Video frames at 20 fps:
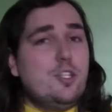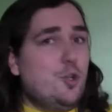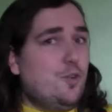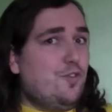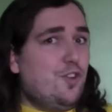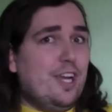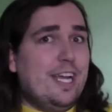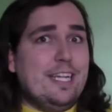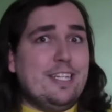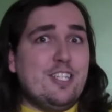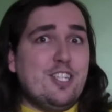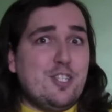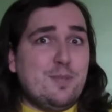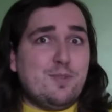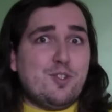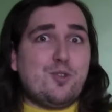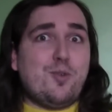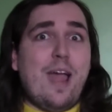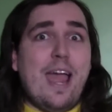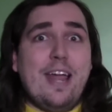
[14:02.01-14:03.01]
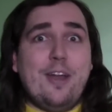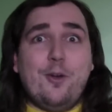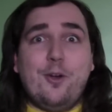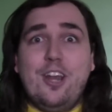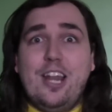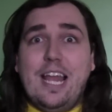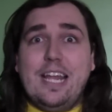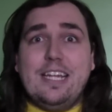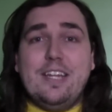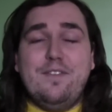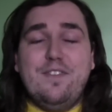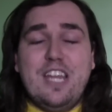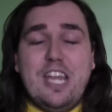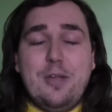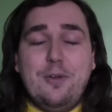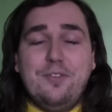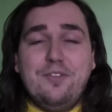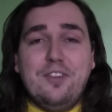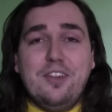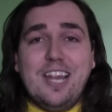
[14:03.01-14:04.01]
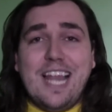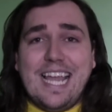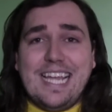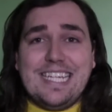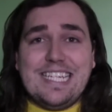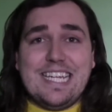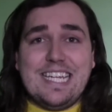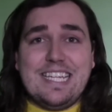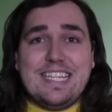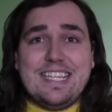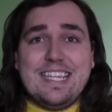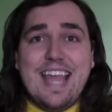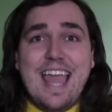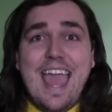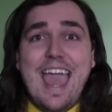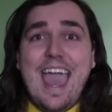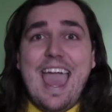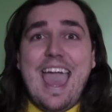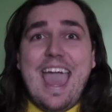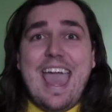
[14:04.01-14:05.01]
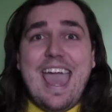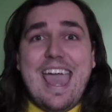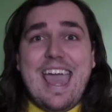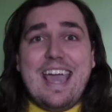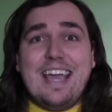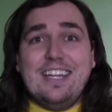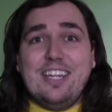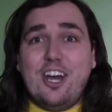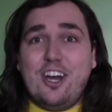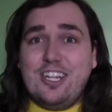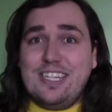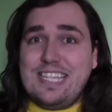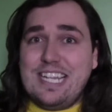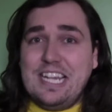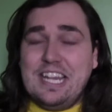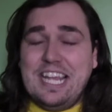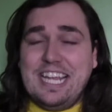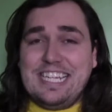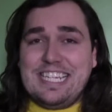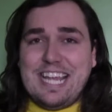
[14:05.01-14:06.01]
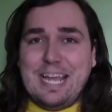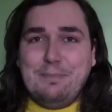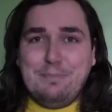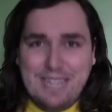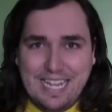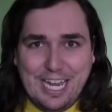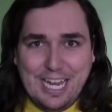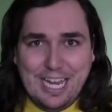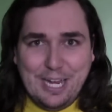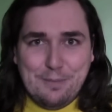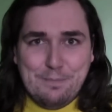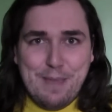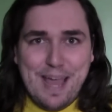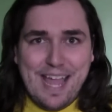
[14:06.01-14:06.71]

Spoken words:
don't forget to subscribe or like the video if you liked it. And until next time, take care,